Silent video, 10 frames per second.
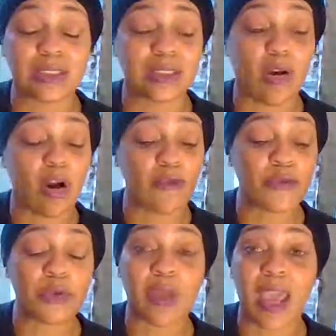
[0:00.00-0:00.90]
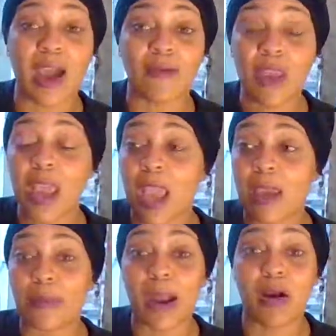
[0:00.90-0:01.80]
It's hard for you to have
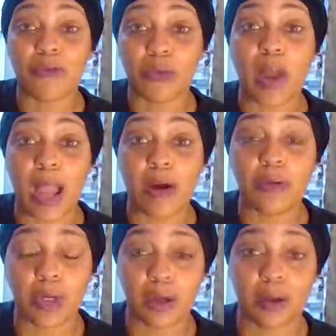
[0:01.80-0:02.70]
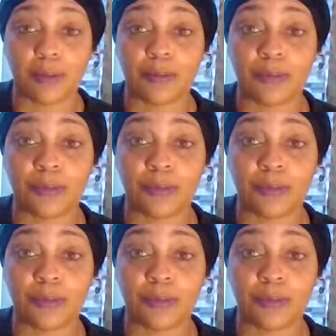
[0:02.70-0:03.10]
a powerful outcome.